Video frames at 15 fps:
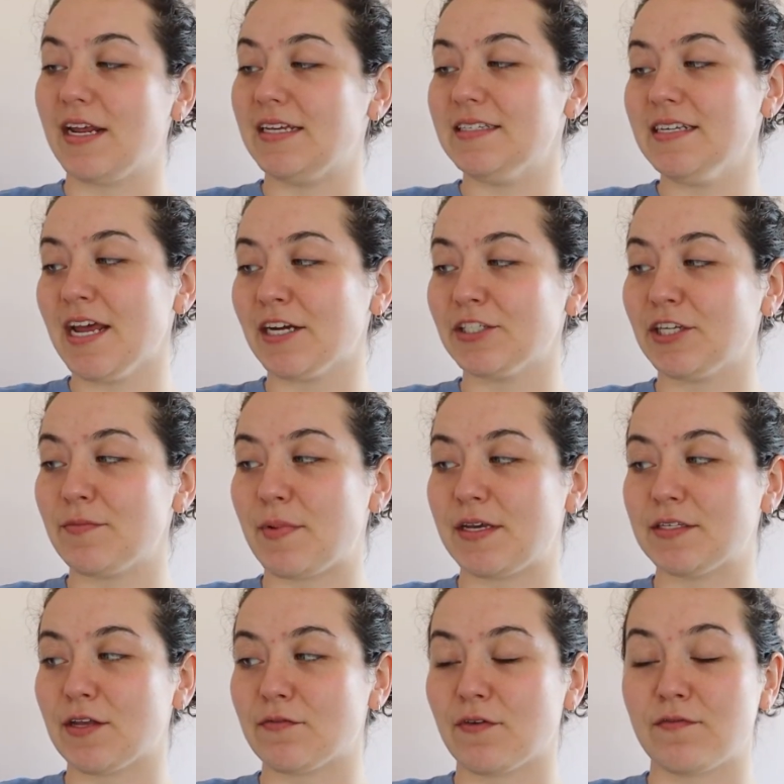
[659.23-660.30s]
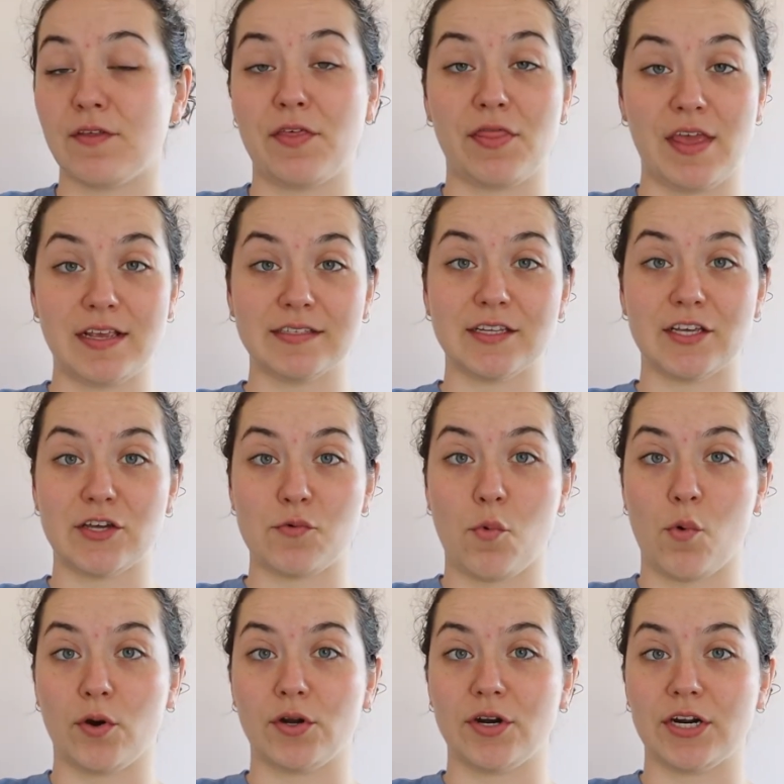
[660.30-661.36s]
isn't actually based off of the things that you
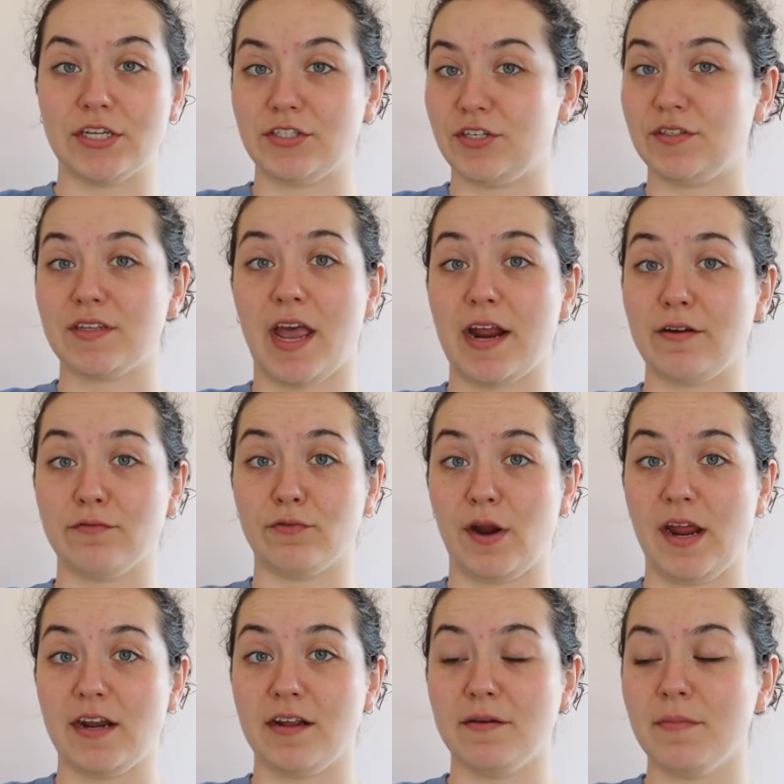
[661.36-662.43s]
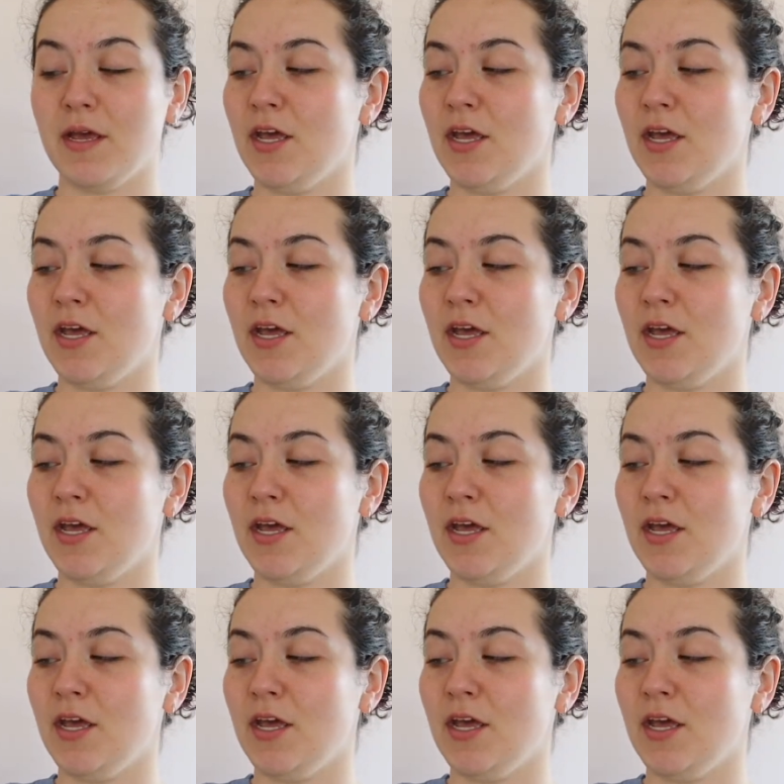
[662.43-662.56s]
order, it's just kind random.